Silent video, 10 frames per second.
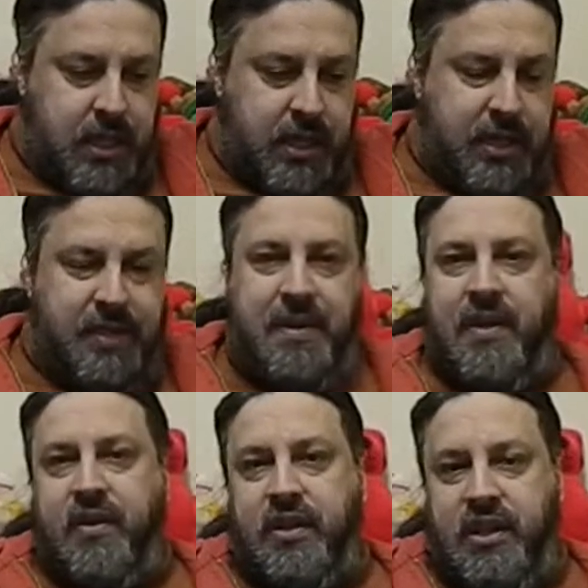I had some
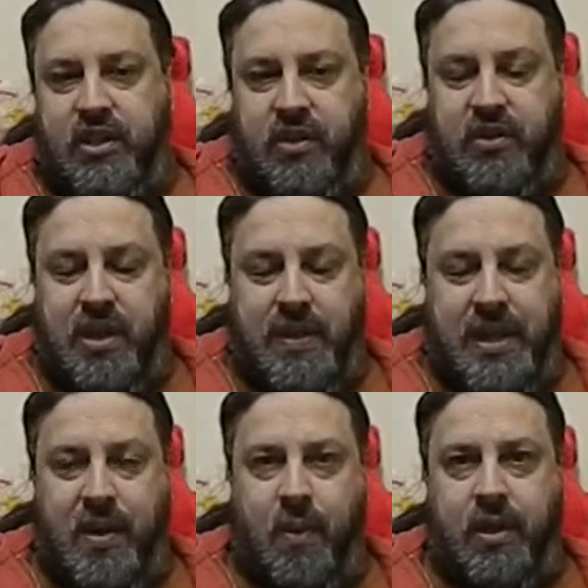other issues on the
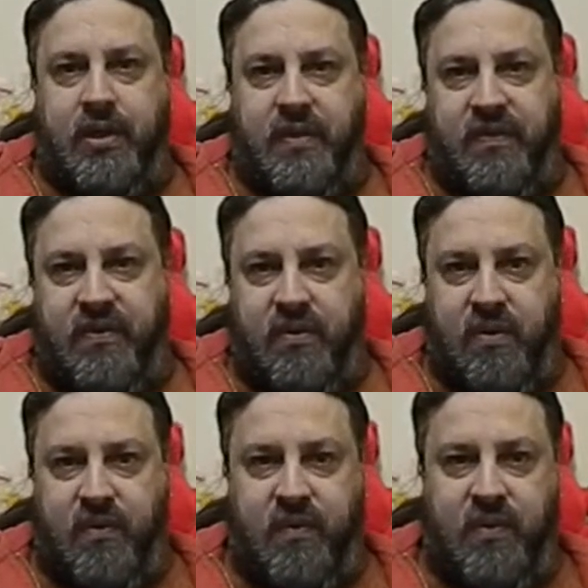network to
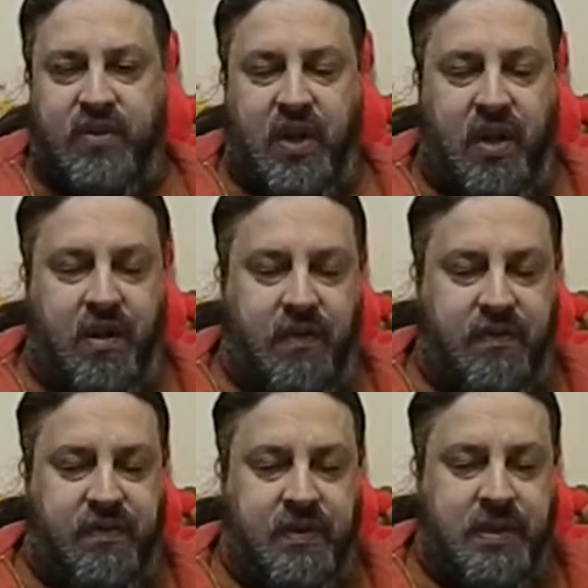sort of
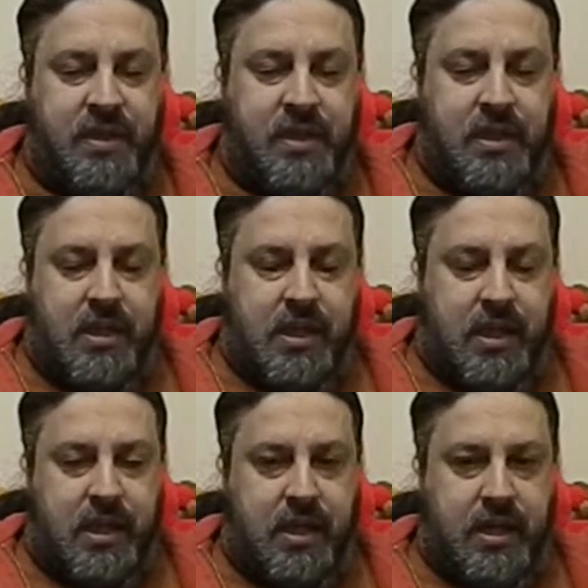resolve,
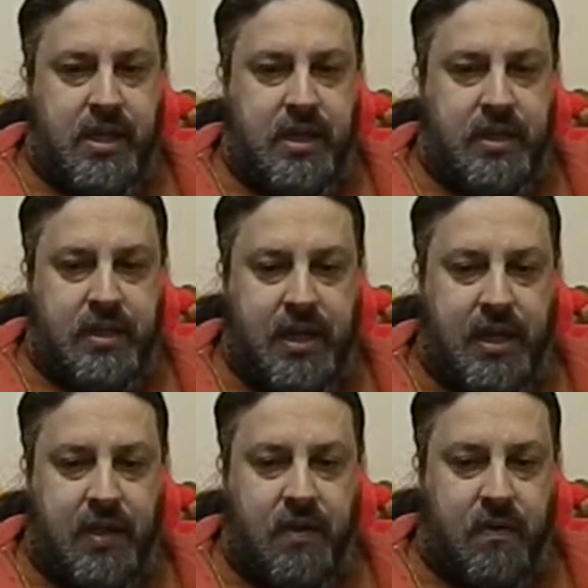and
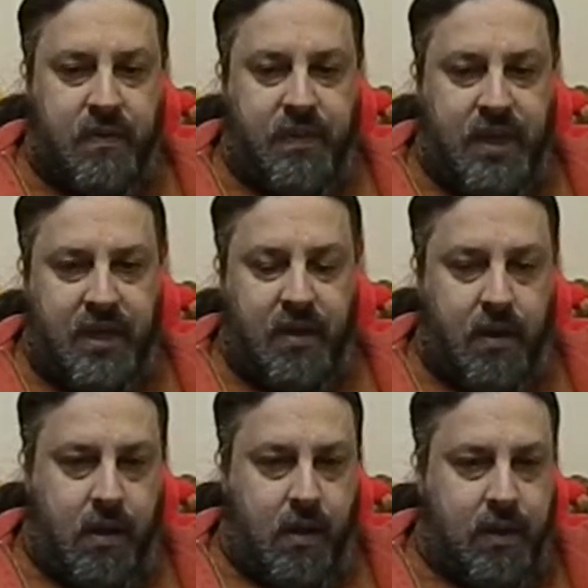now that
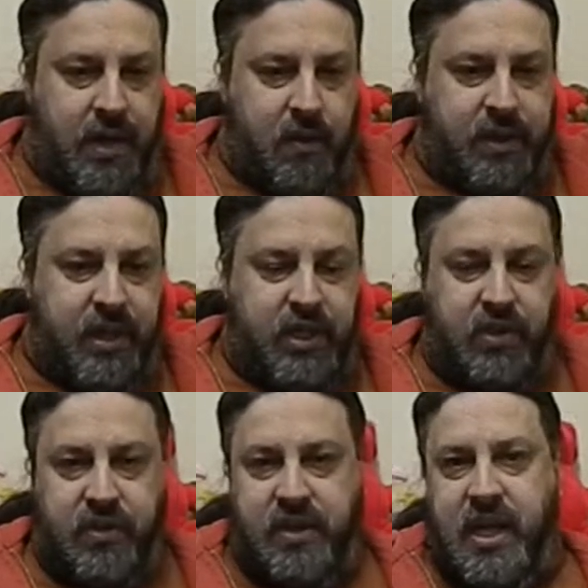all the network
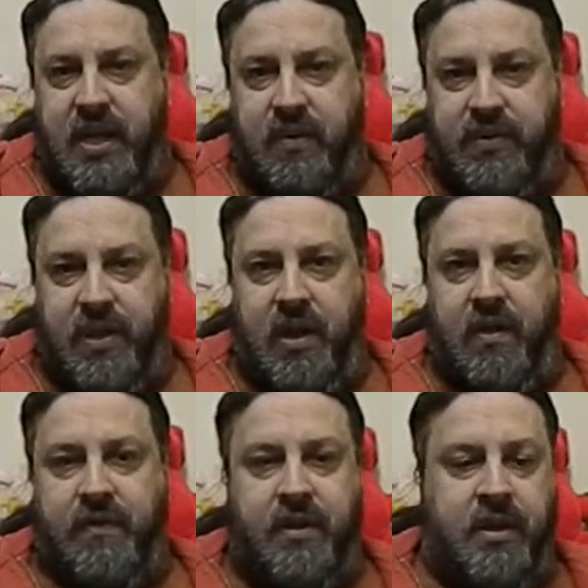issues are kind of
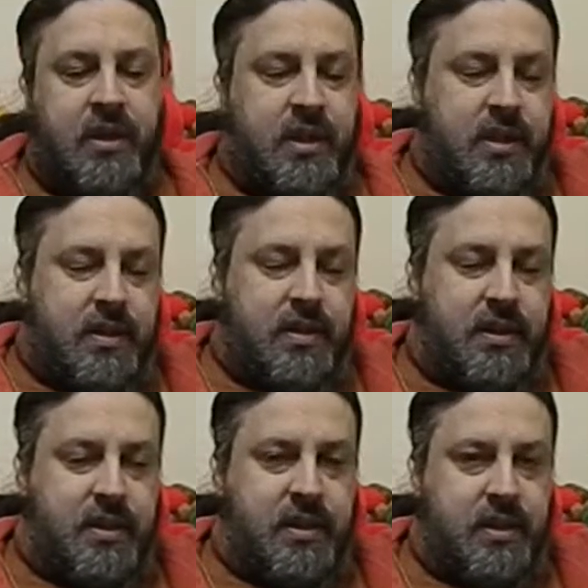resolved,
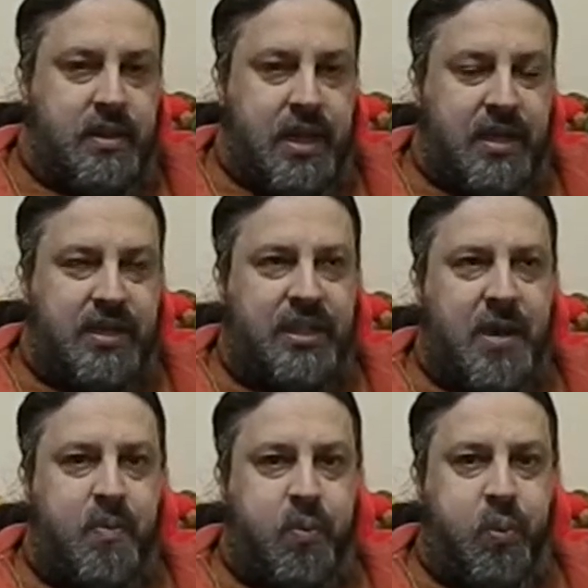the next
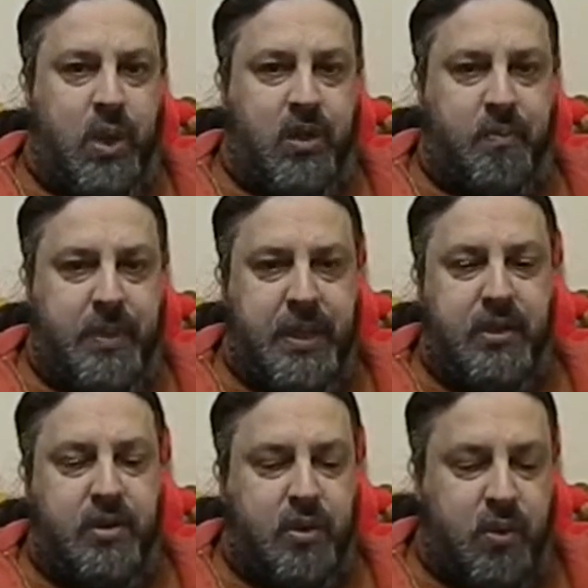step will
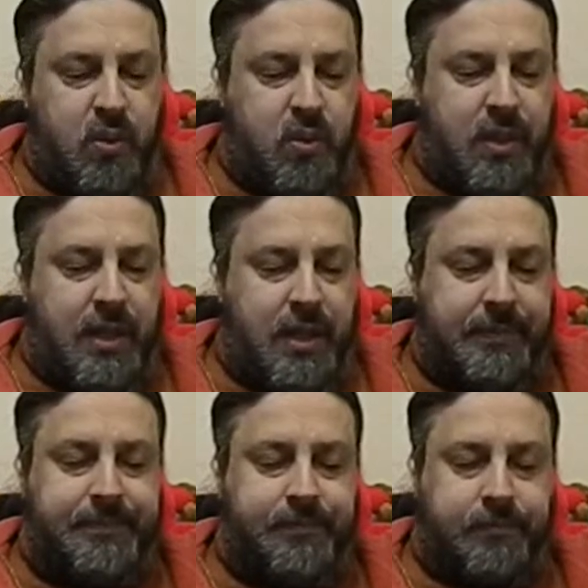be to uh,